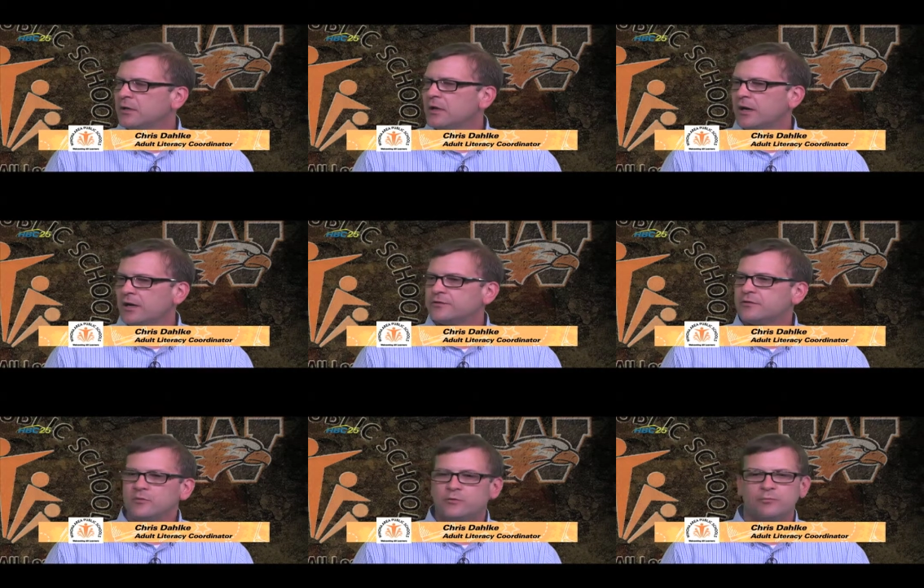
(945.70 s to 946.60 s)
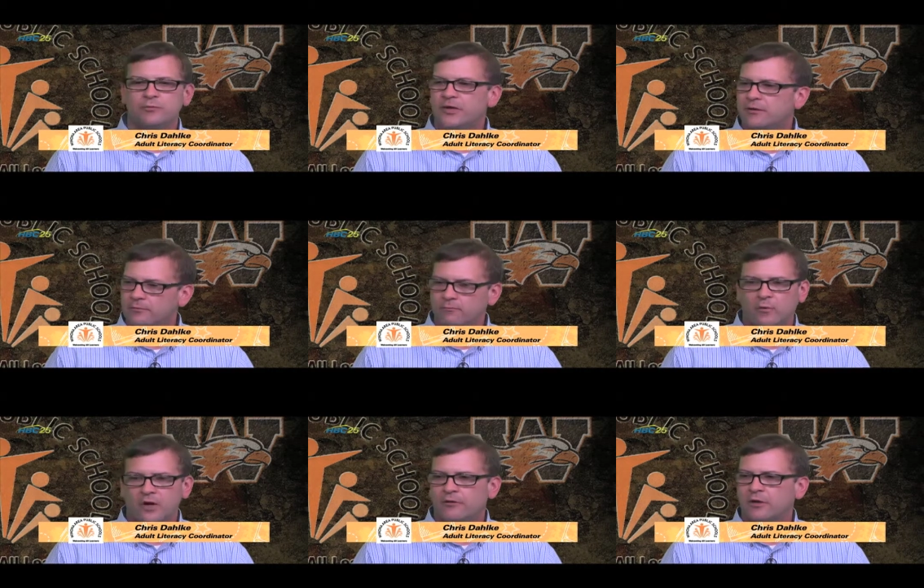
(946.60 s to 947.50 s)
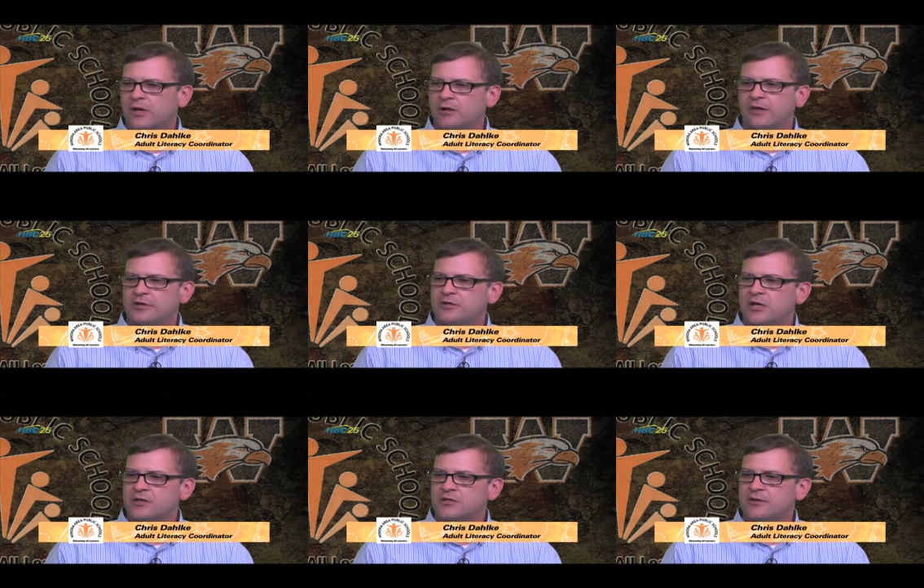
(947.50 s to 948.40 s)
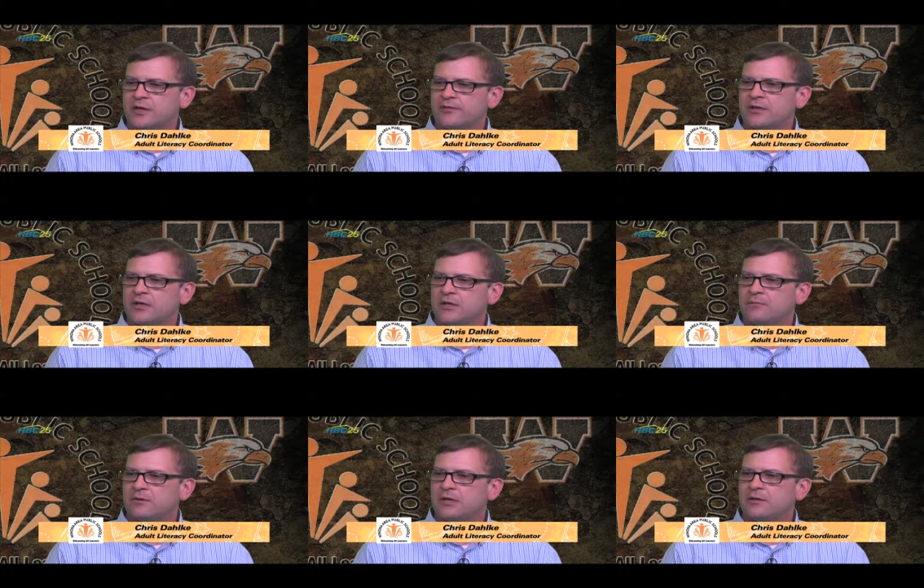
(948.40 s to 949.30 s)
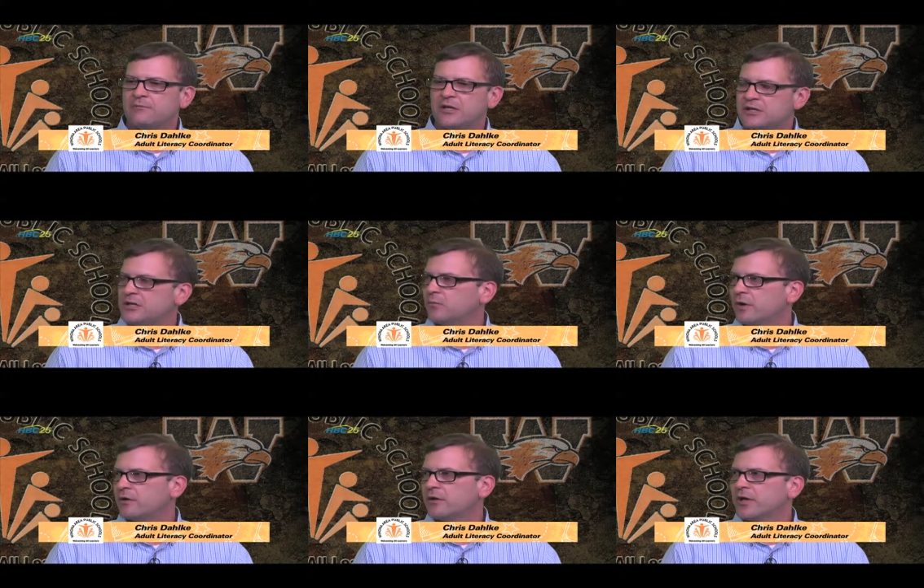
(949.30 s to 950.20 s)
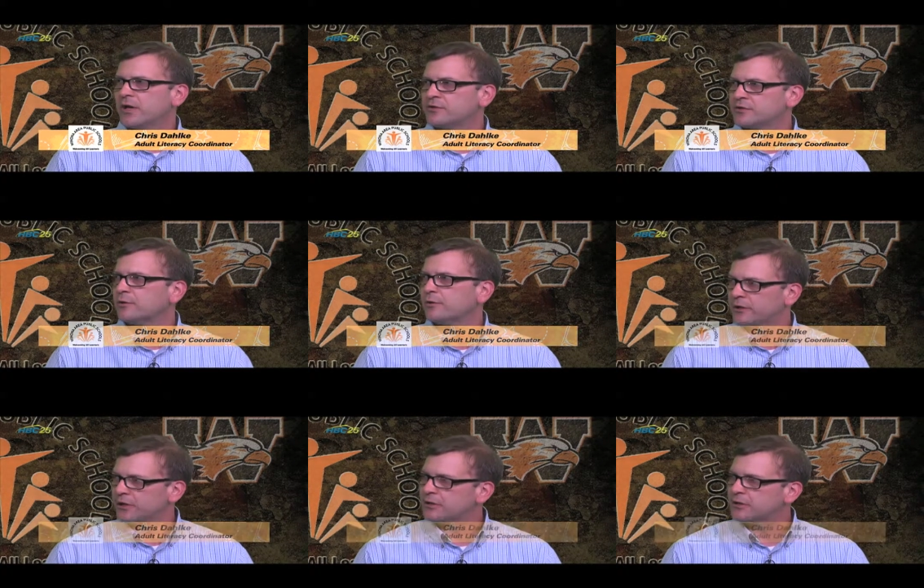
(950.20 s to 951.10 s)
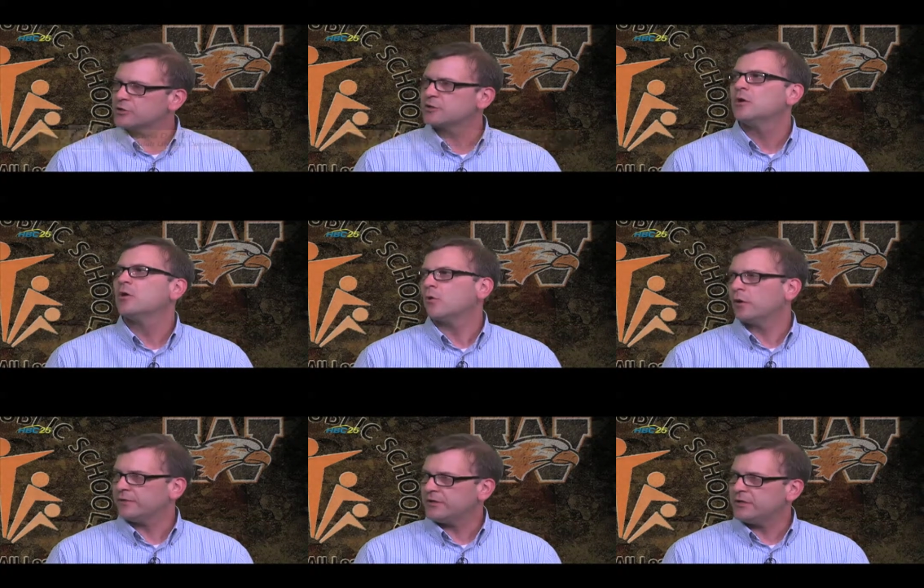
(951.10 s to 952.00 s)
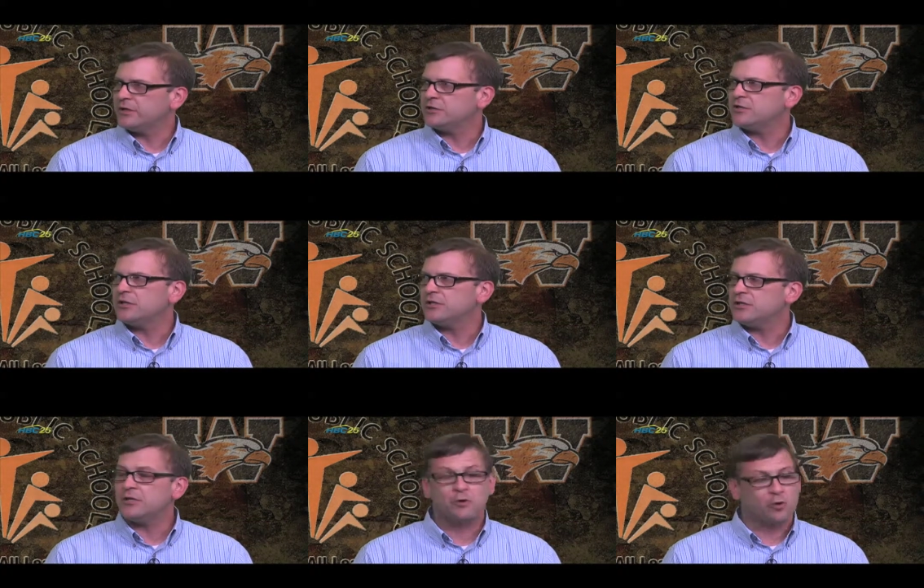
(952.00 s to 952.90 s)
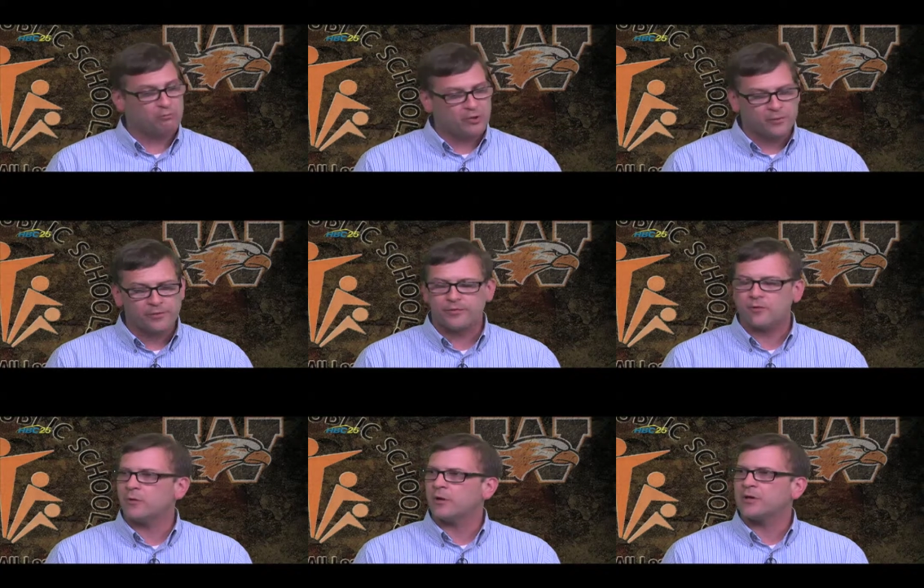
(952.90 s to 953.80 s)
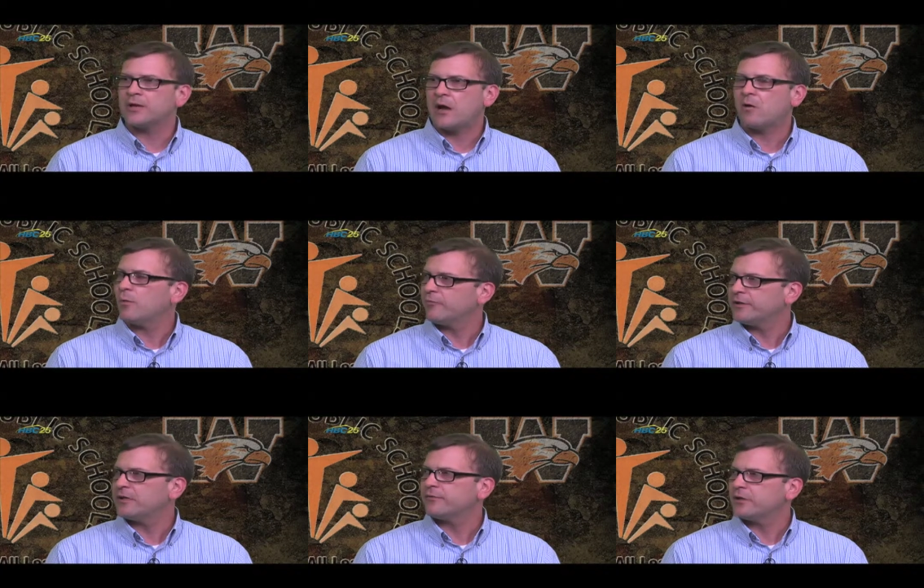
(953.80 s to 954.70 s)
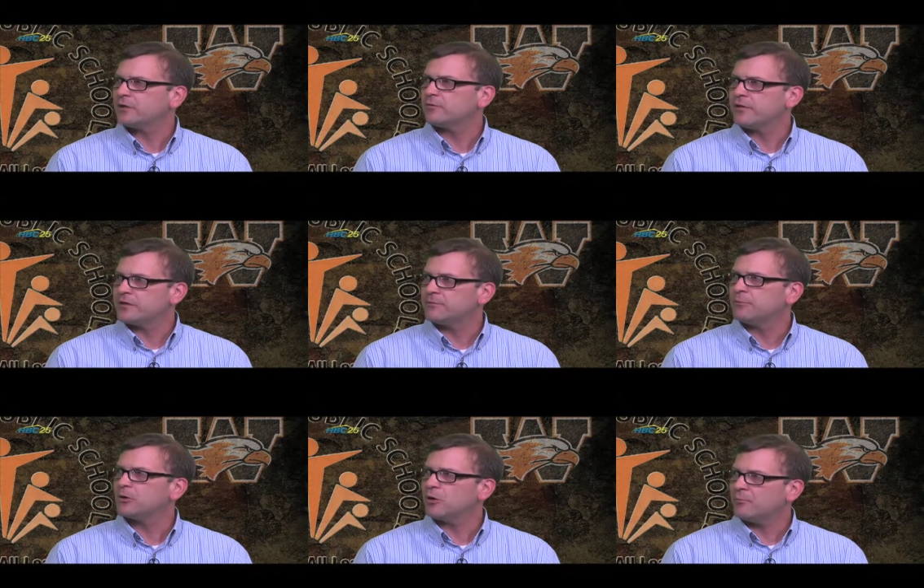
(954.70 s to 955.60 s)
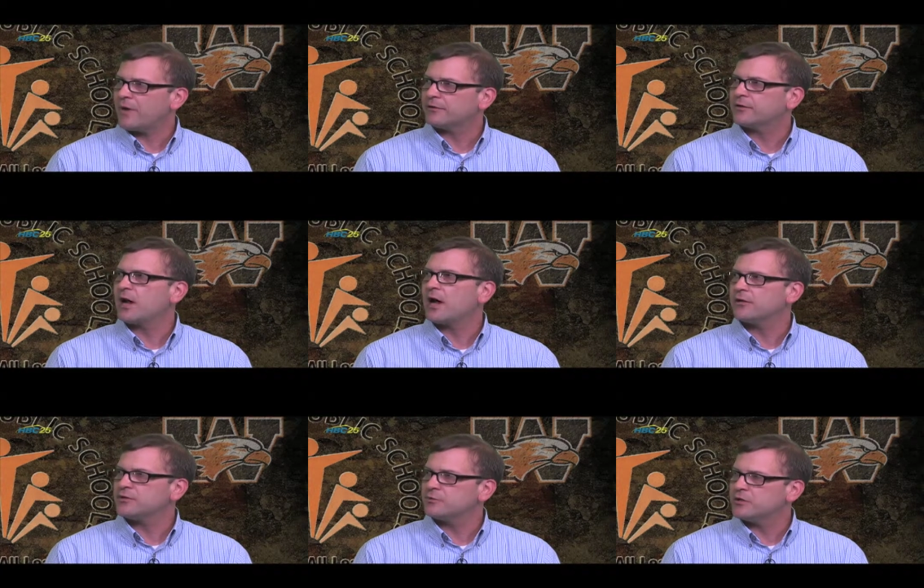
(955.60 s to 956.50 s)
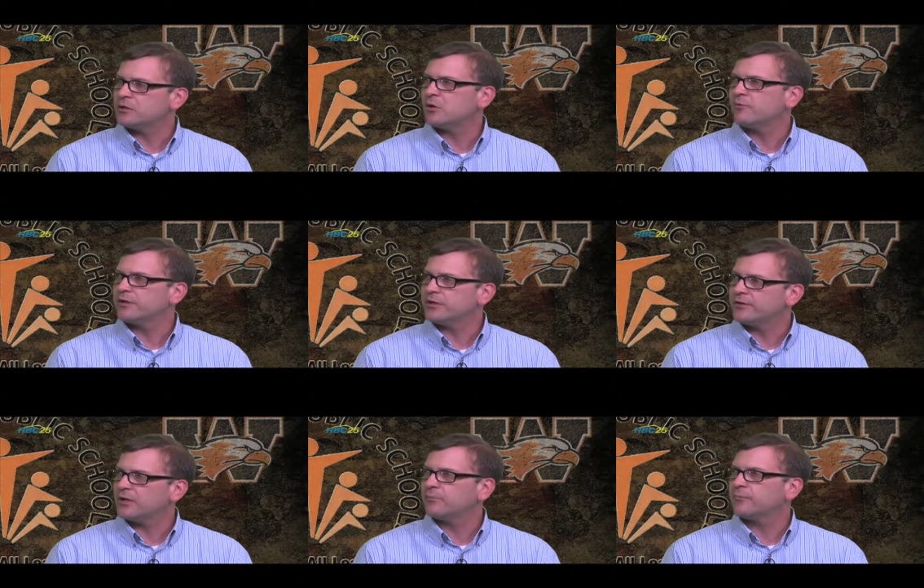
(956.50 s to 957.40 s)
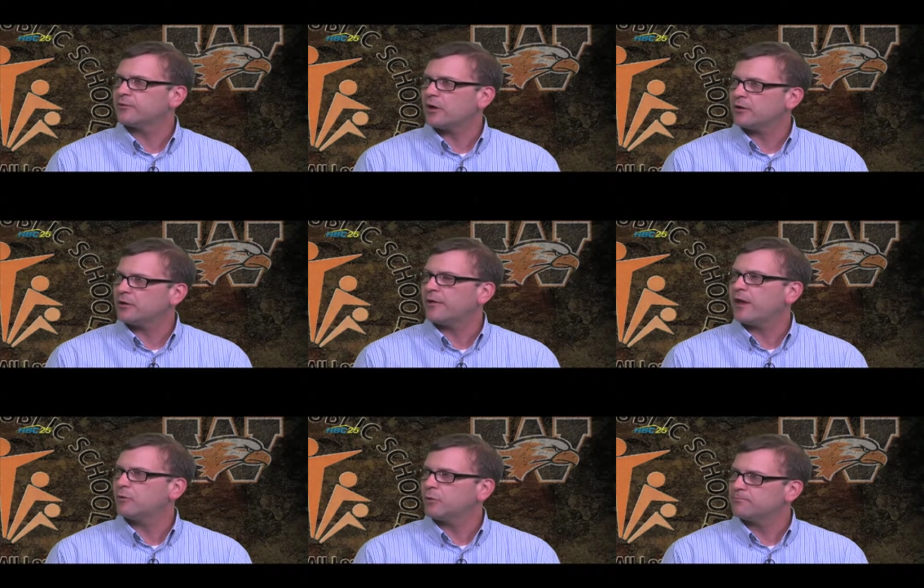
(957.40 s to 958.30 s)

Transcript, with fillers: uh, to get whatever kind of education that they, they, they need, whether again just learning English okay. or if they need to get a GED or both, or okay. now hopefully if they're thinking about going back to college, we can hopefully get them started on that road.